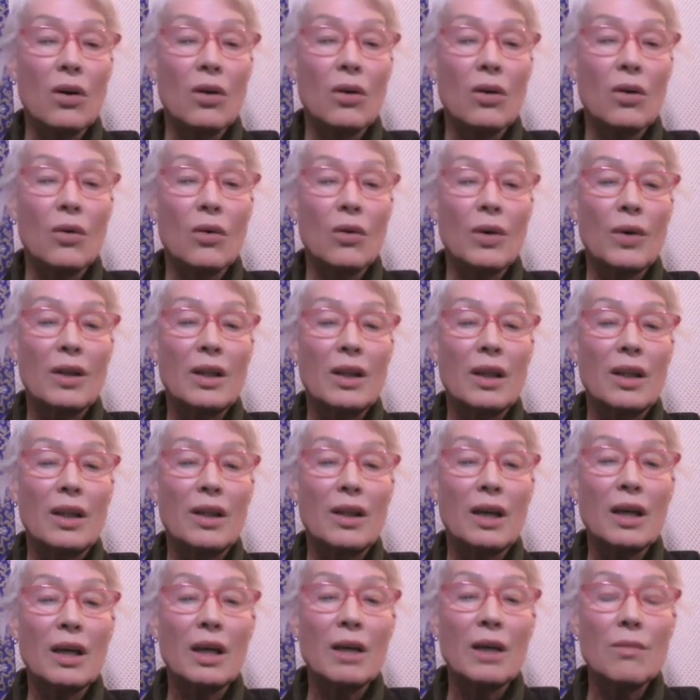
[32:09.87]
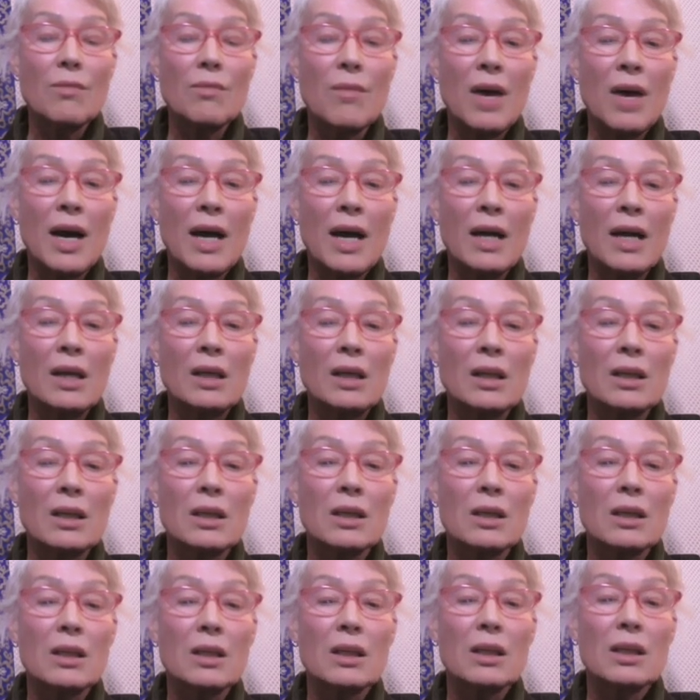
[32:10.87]
where the thinking mind
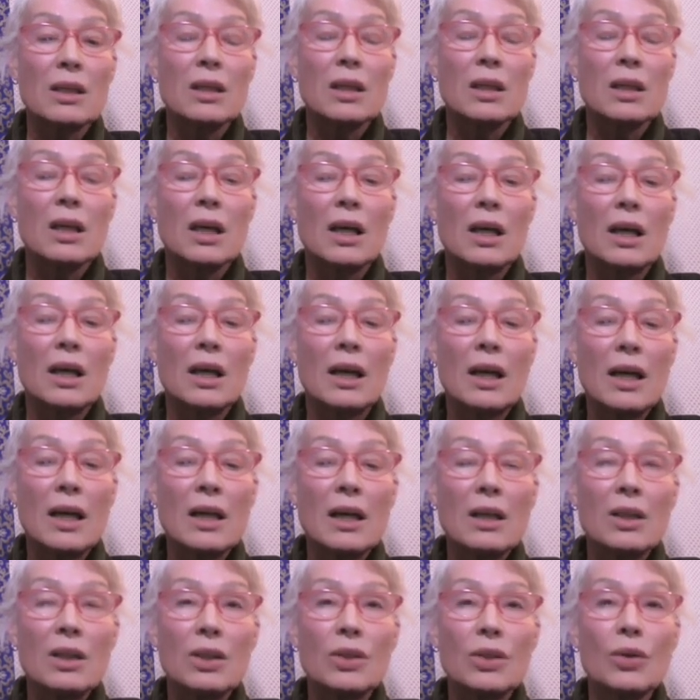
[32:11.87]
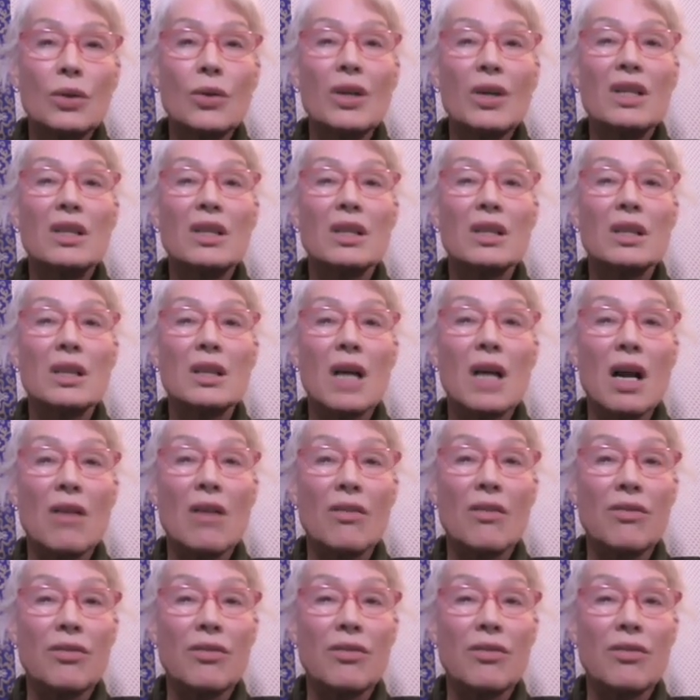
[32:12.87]
clings to itself